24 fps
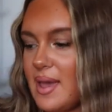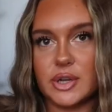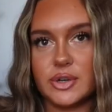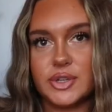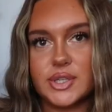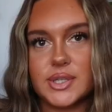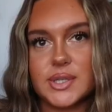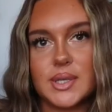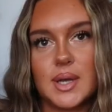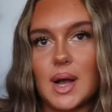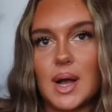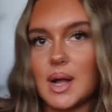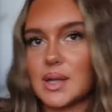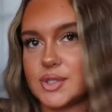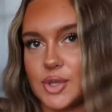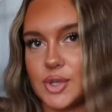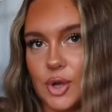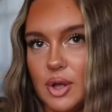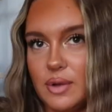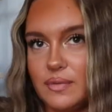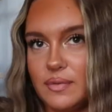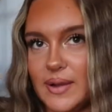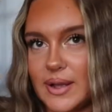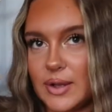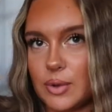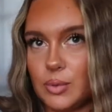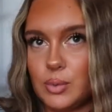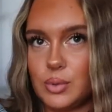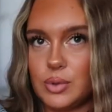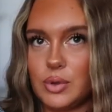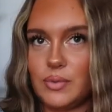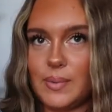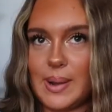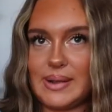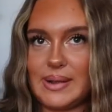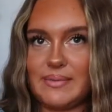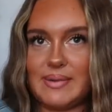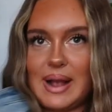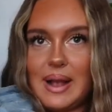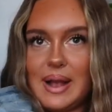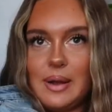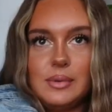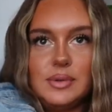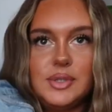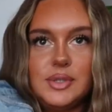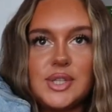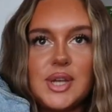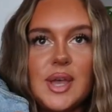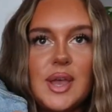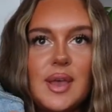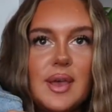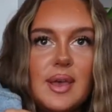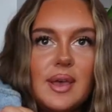They don't just cut off like all the way around.